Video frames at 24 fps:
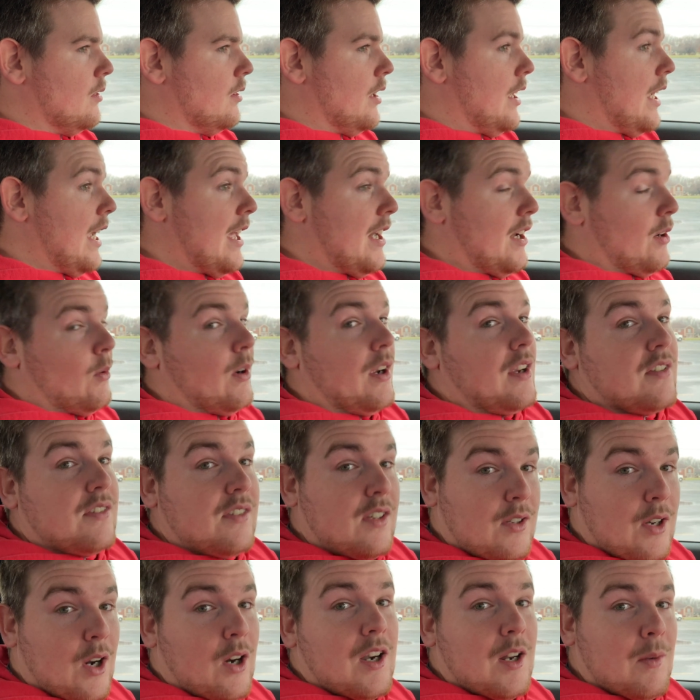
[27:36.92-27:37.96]
Anyways, the
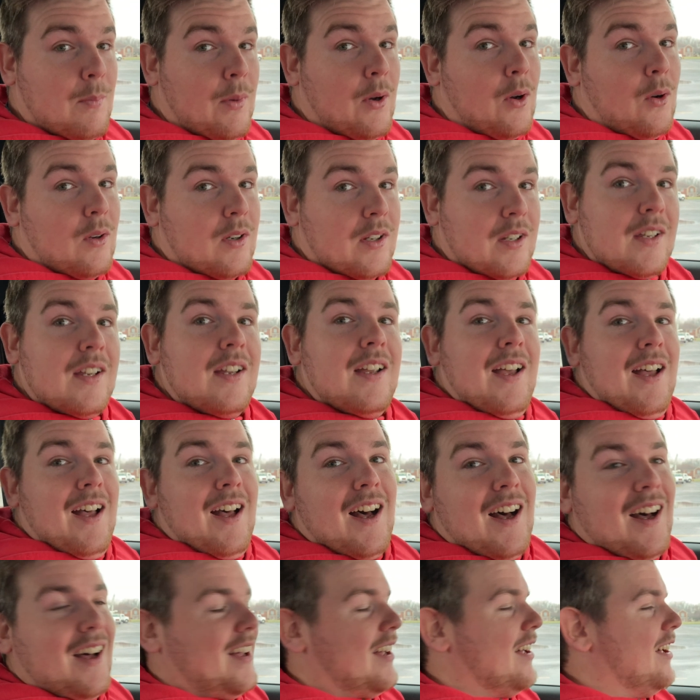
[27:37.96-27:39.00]
dirty bulk.
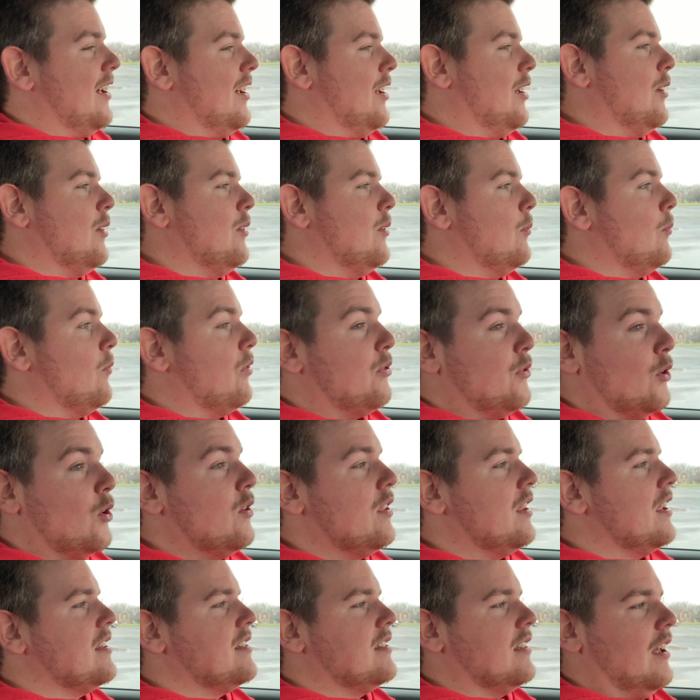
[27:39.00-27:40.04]
Through
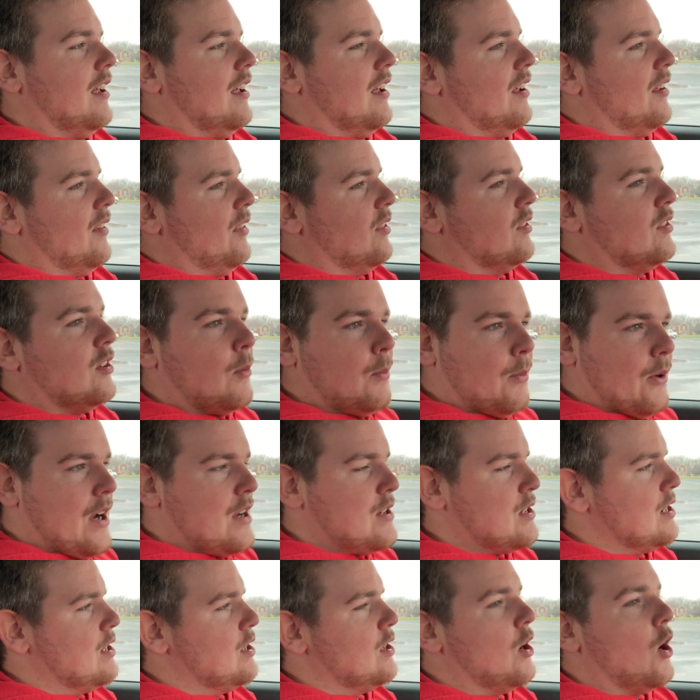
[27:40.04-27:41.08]
this
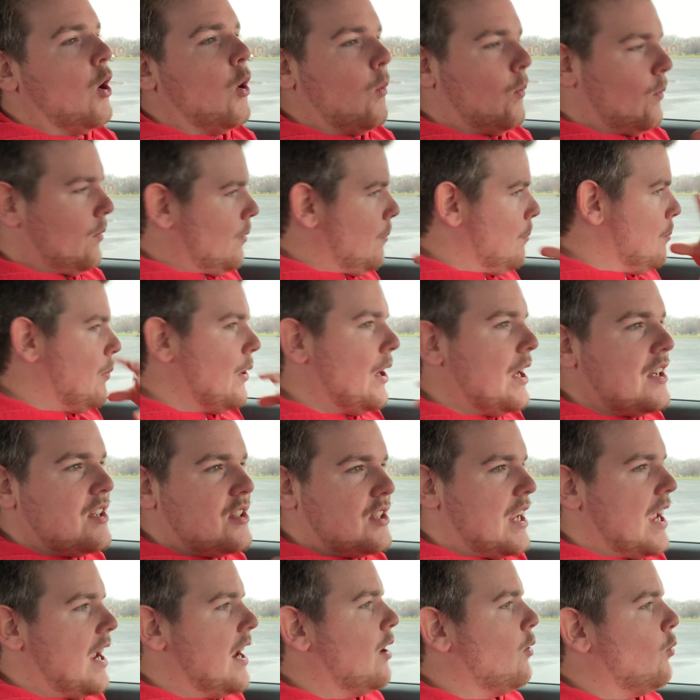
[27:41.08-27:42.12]
depression, you know,
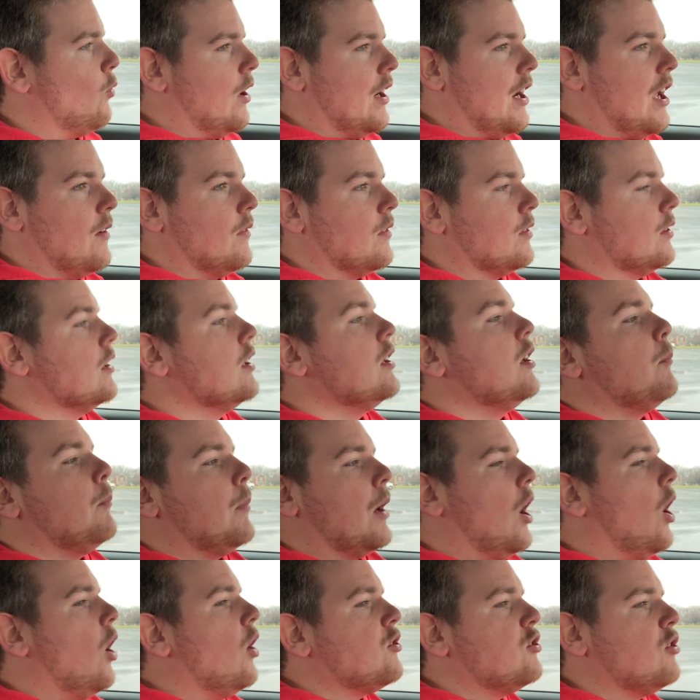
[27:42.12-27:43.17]
binge ate, whatever. But
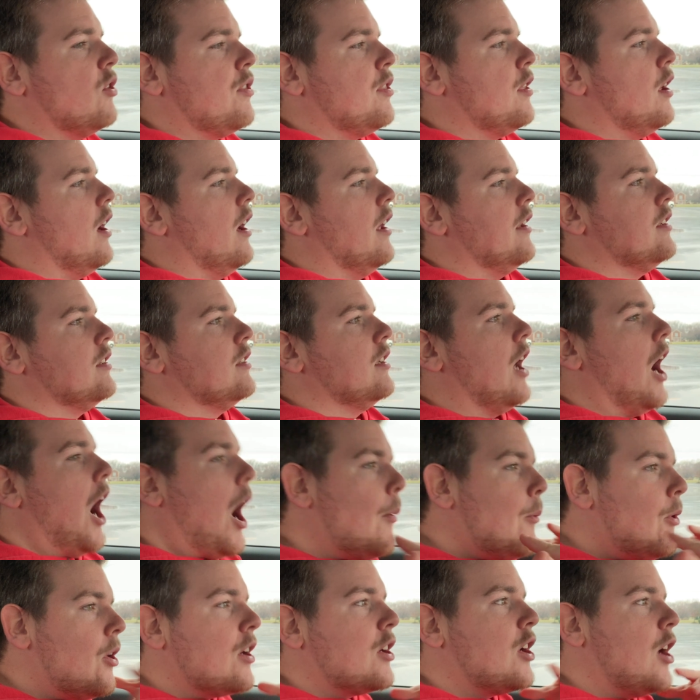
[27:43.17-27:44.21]
I also thought
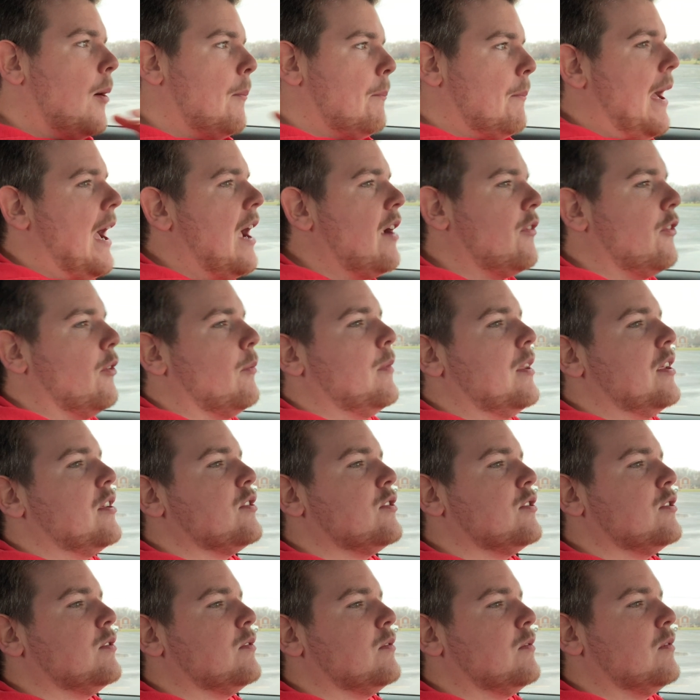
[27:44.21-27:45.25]
I'm gonna come back from
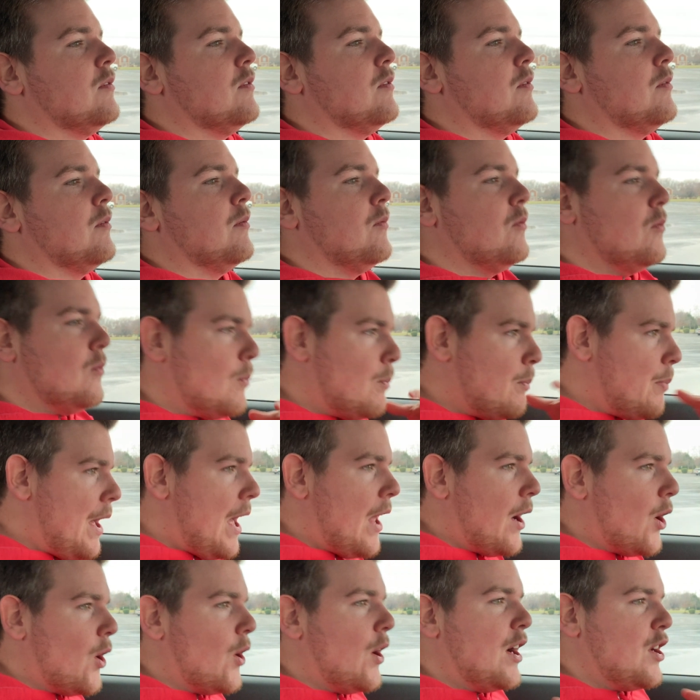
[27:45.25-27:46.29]
this
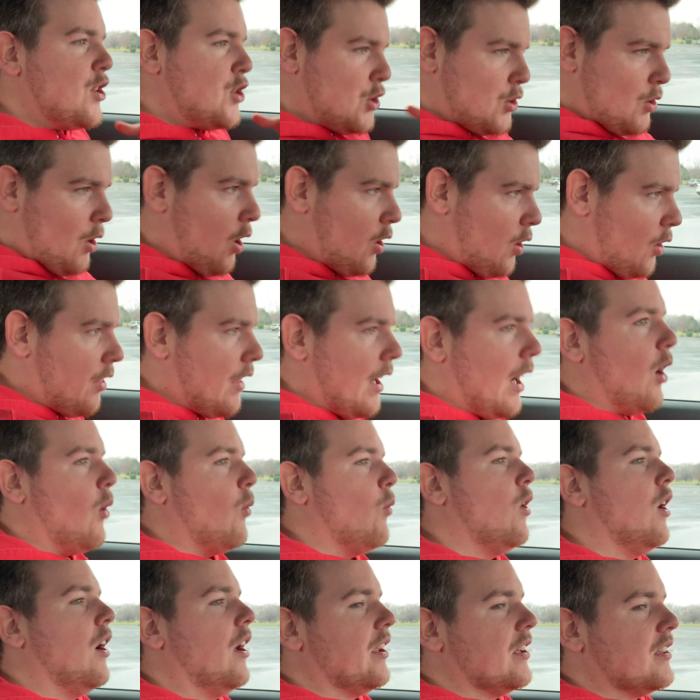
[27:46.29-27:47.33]
better and stronger than I
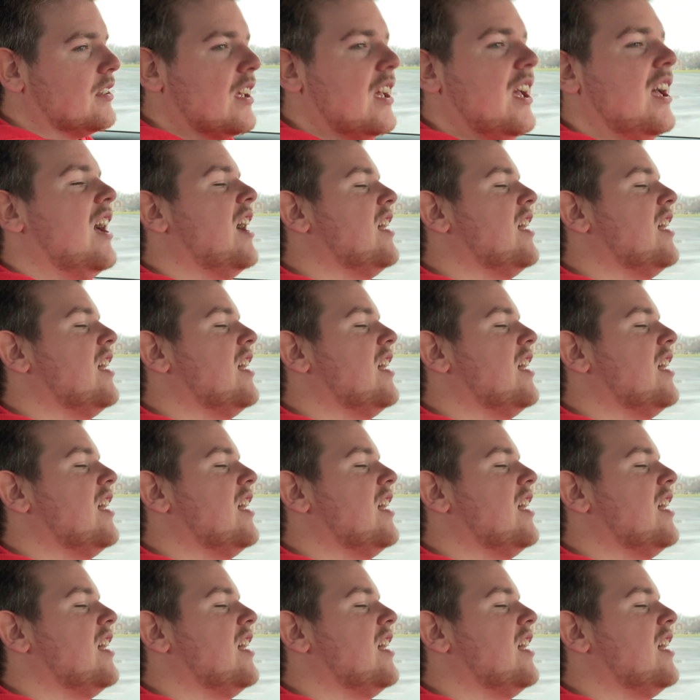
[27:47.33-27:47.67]
was.